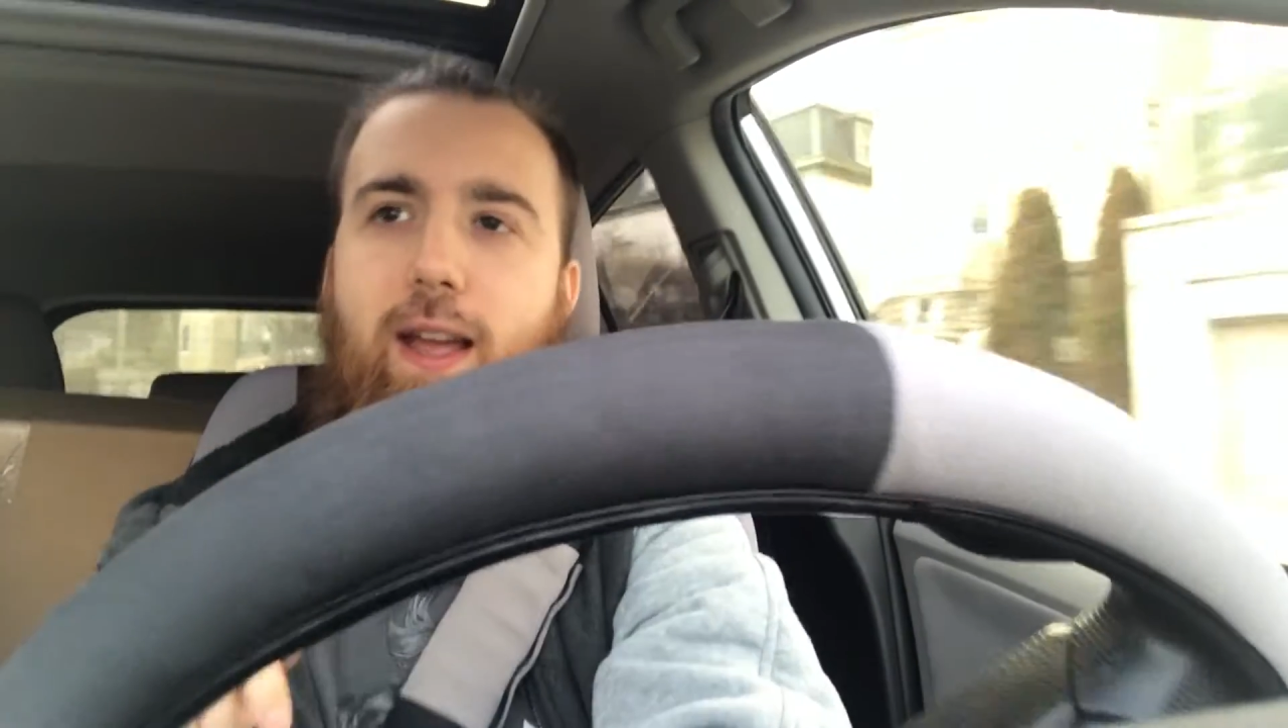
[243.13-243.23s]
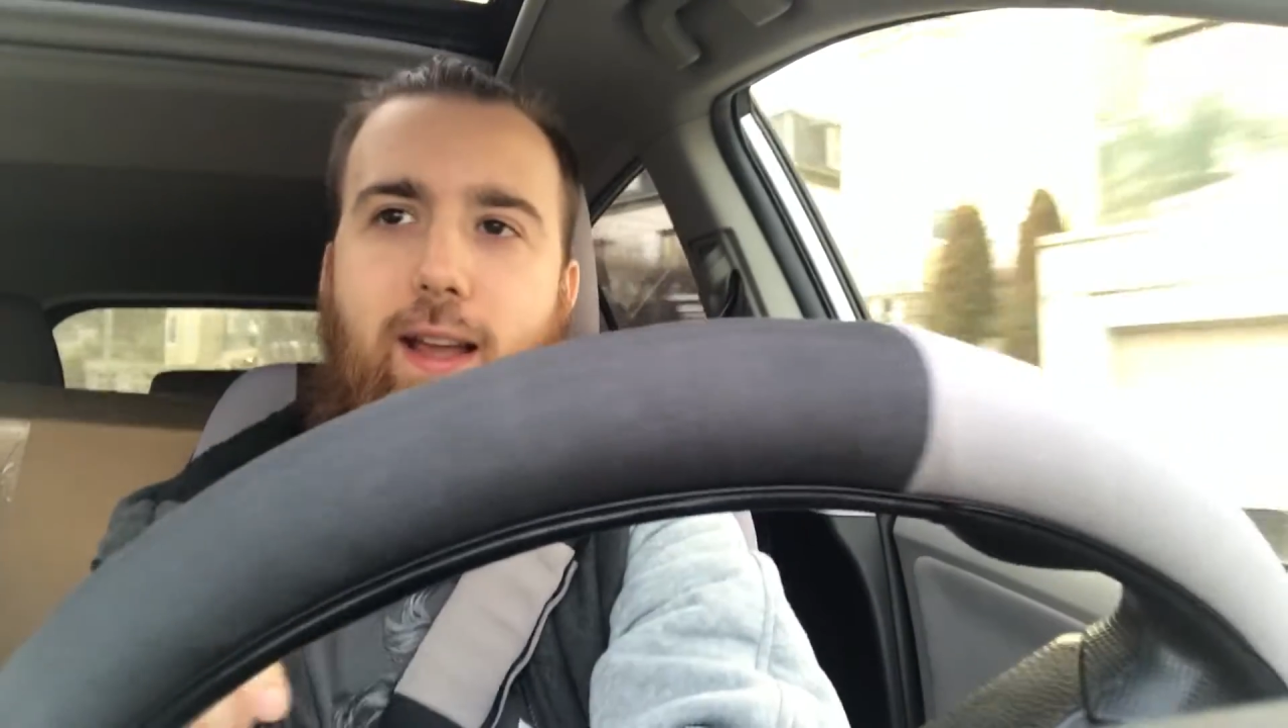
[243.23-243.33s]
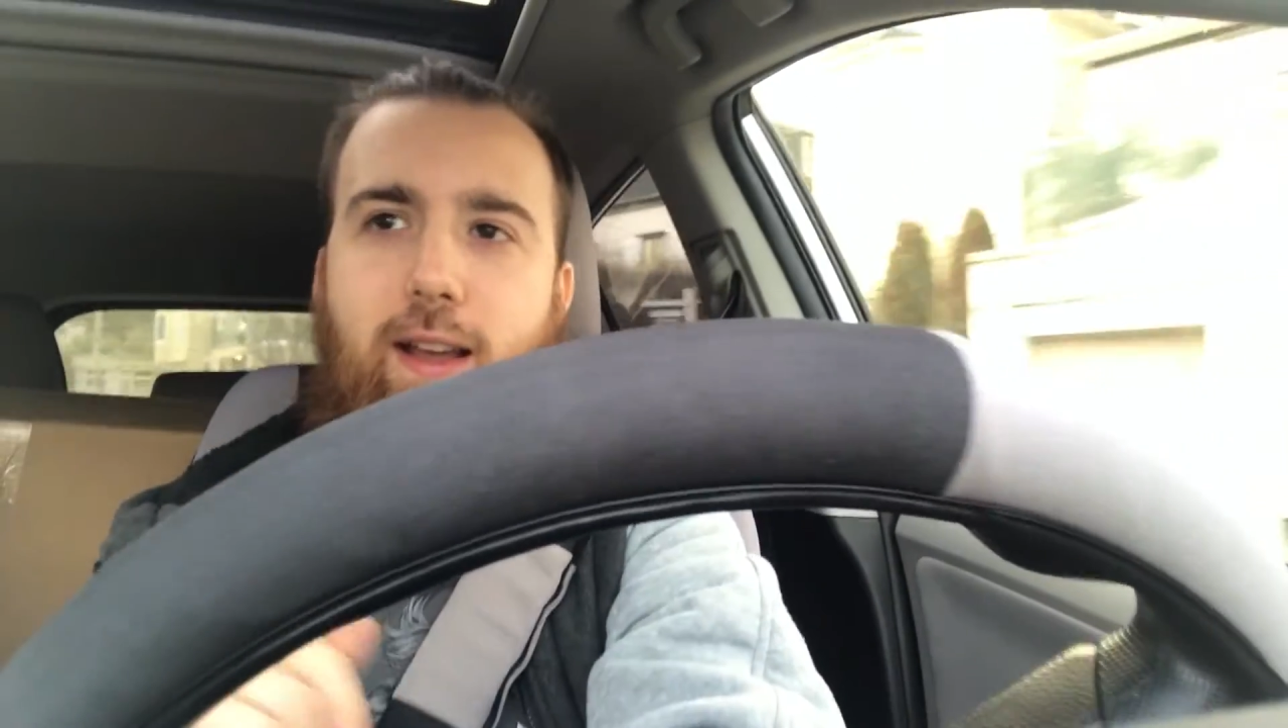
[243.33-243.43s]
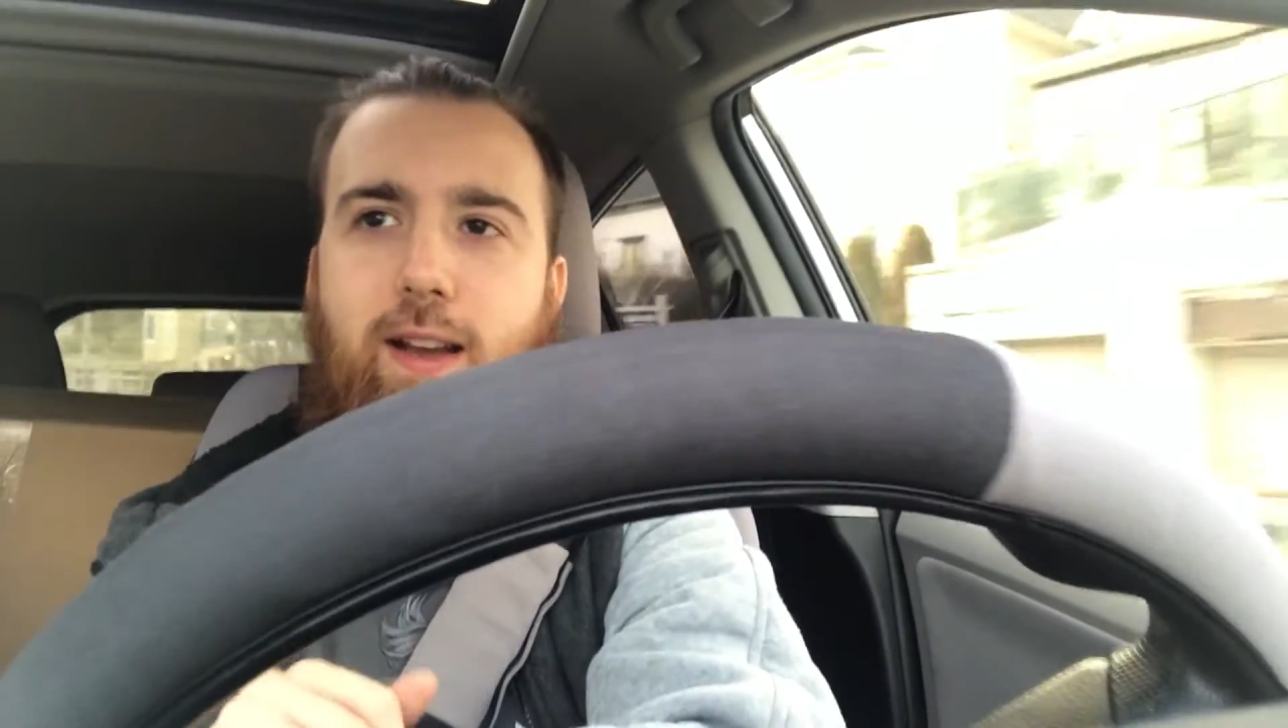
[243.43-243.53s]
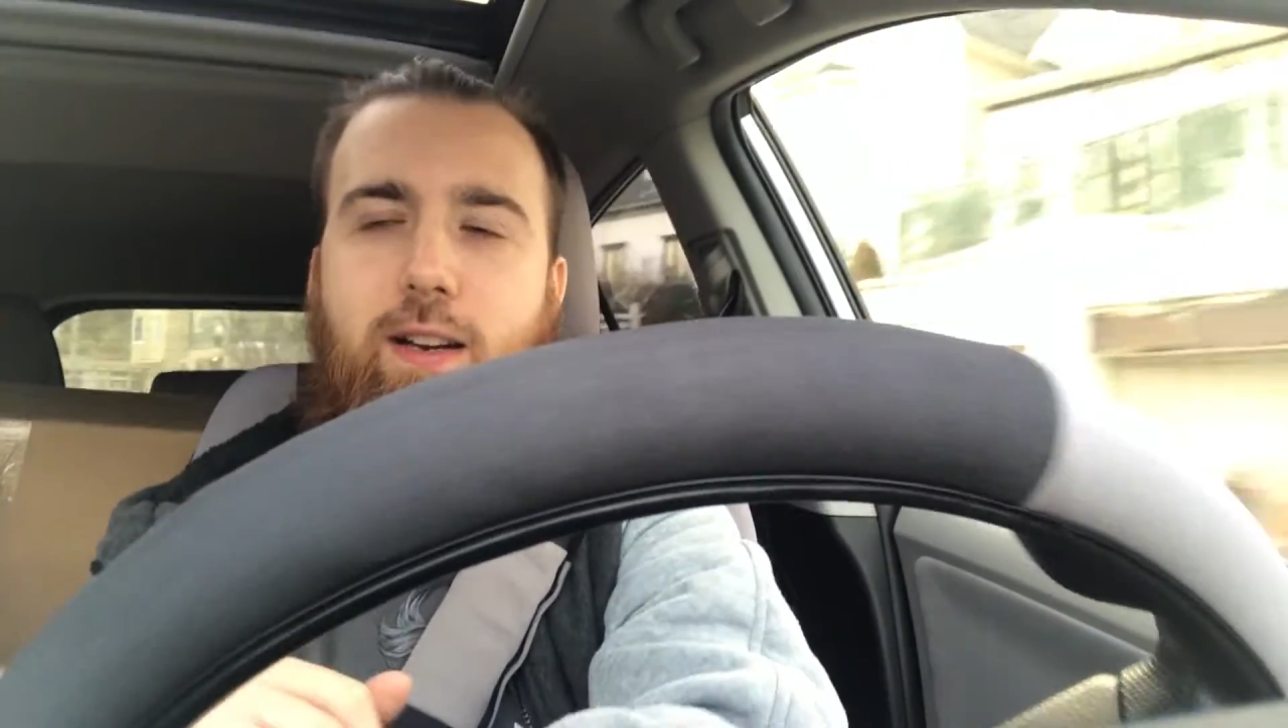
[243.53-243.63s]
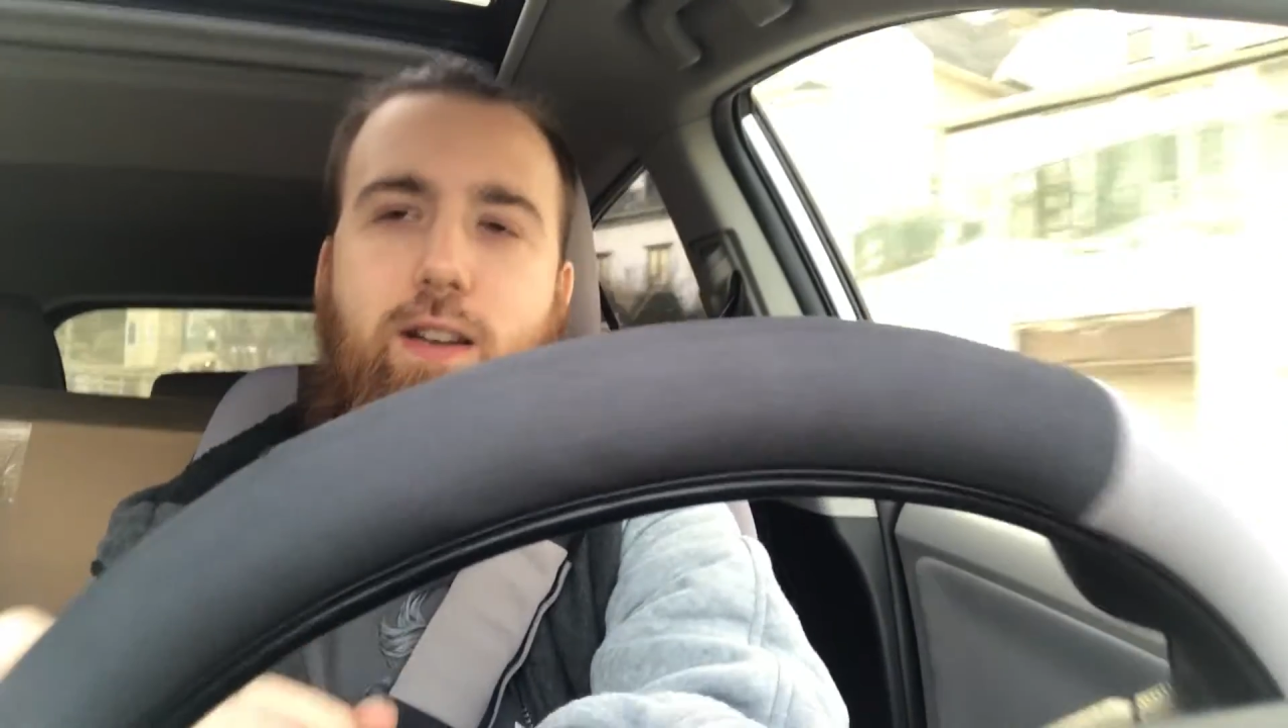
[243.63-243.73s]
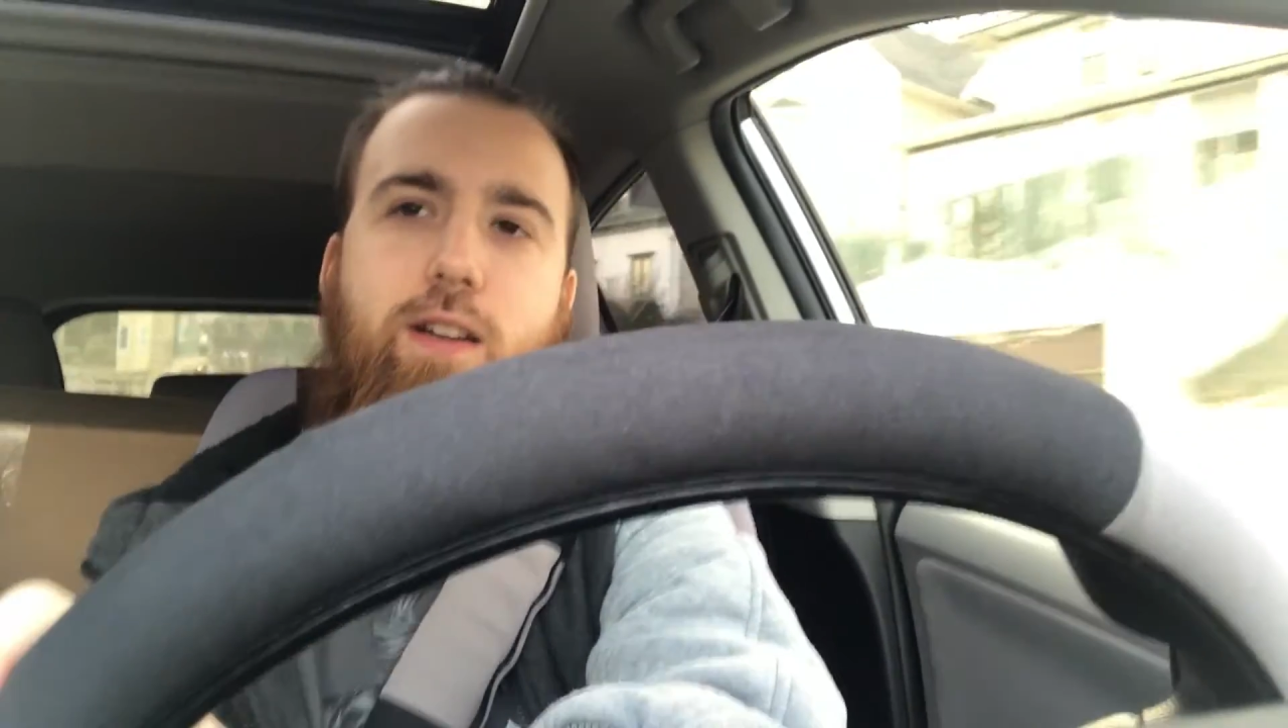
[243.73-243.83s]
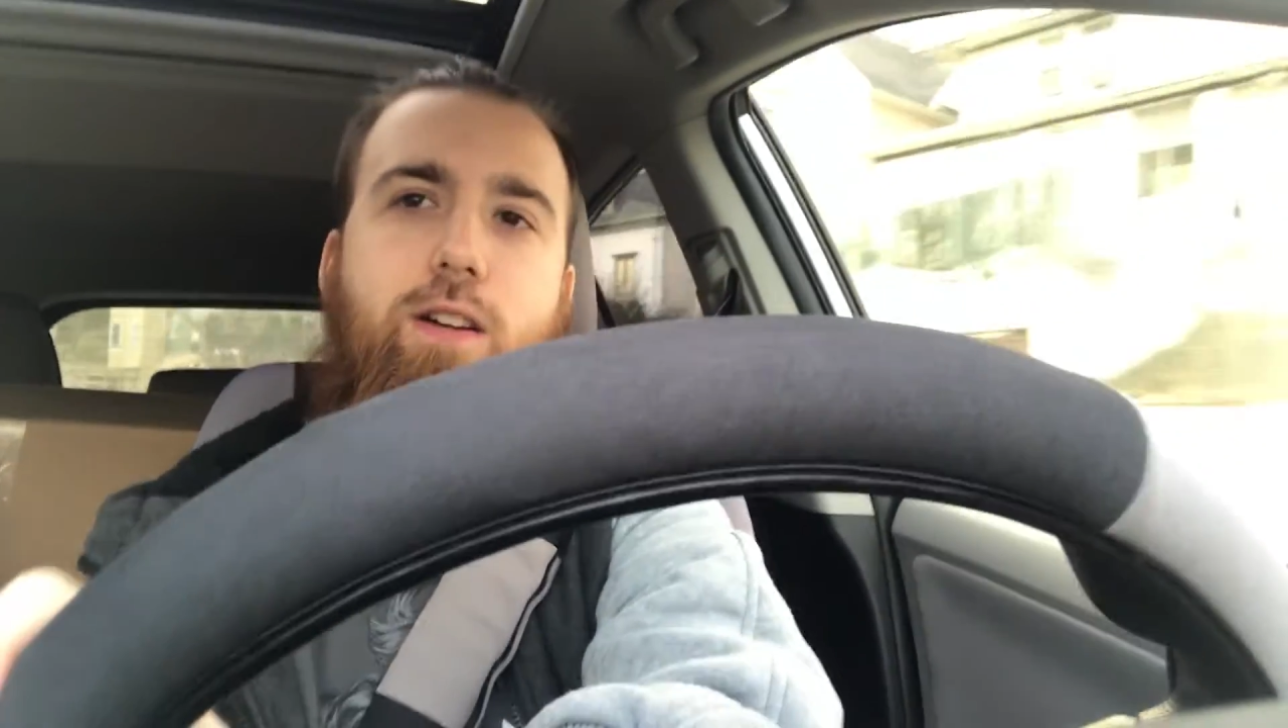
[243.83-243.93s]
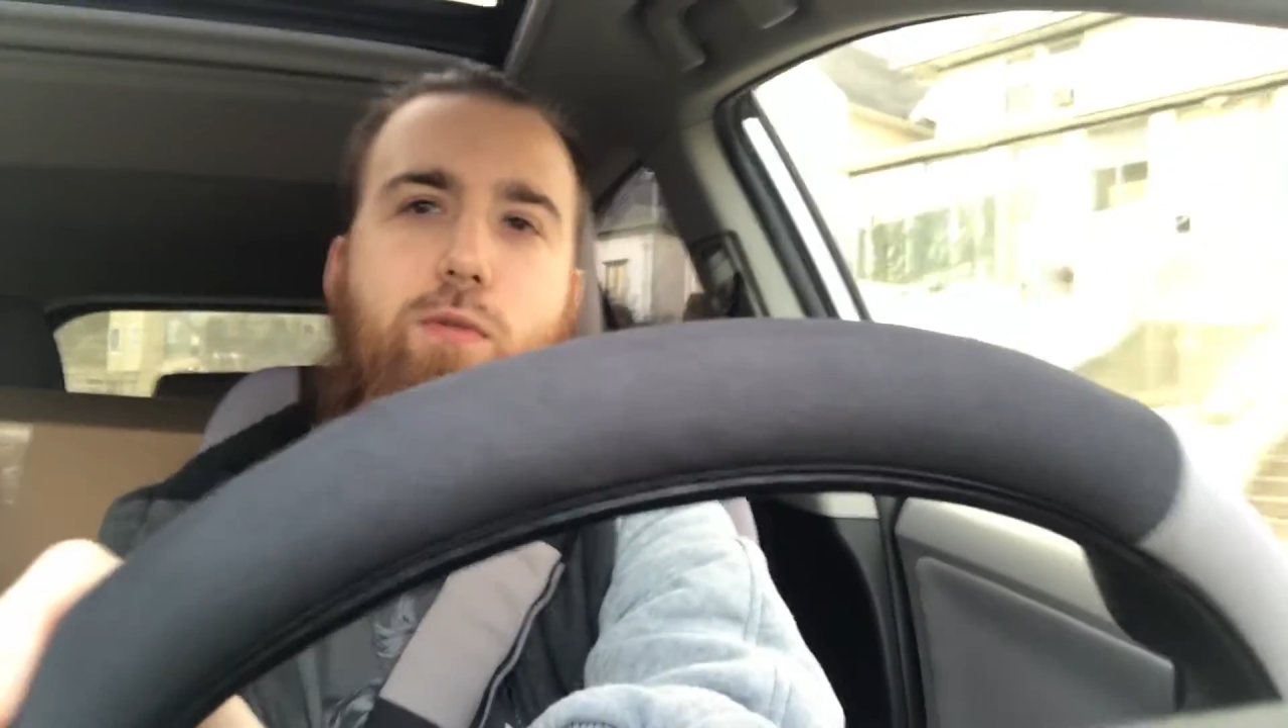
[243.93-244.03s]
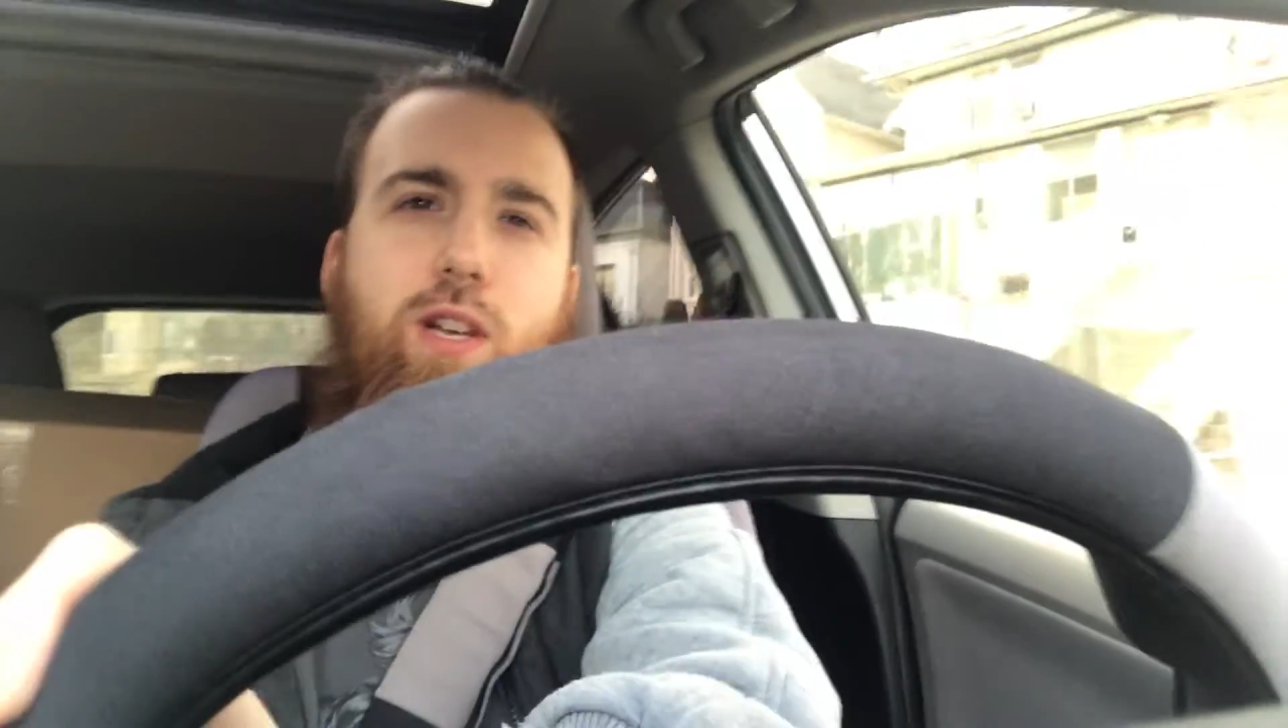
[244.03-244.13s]

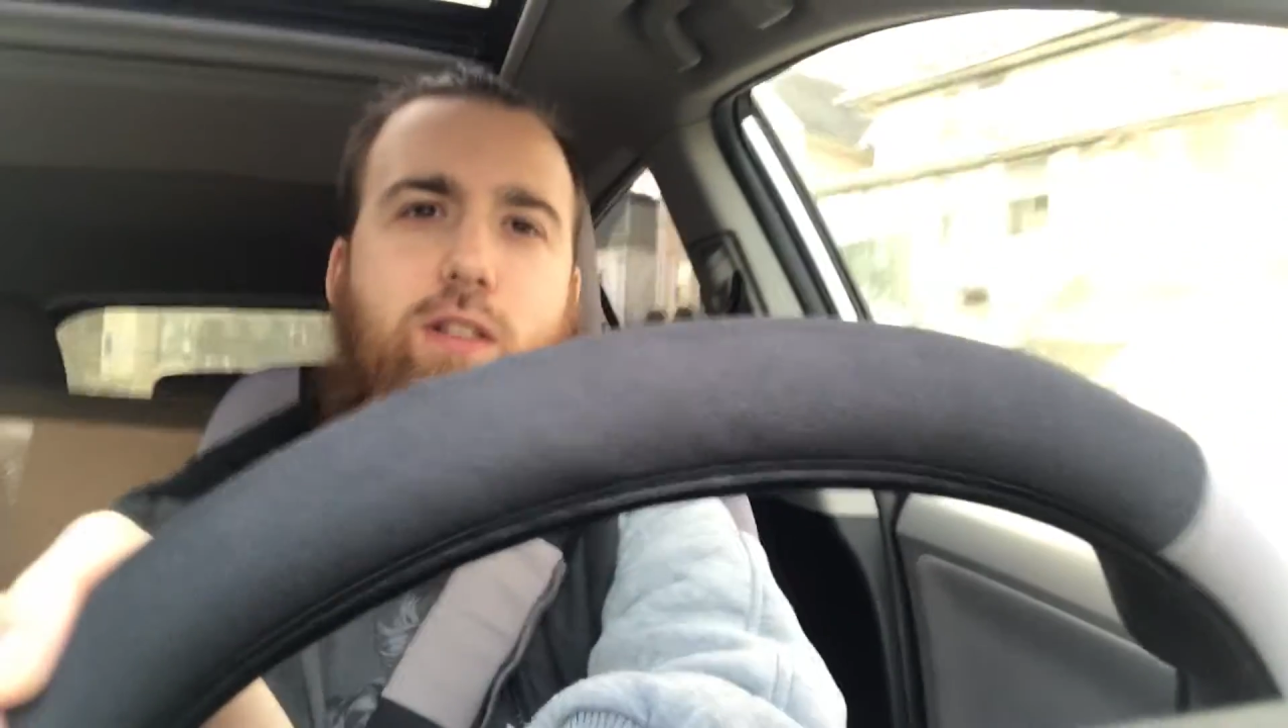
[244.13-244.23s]
And uh,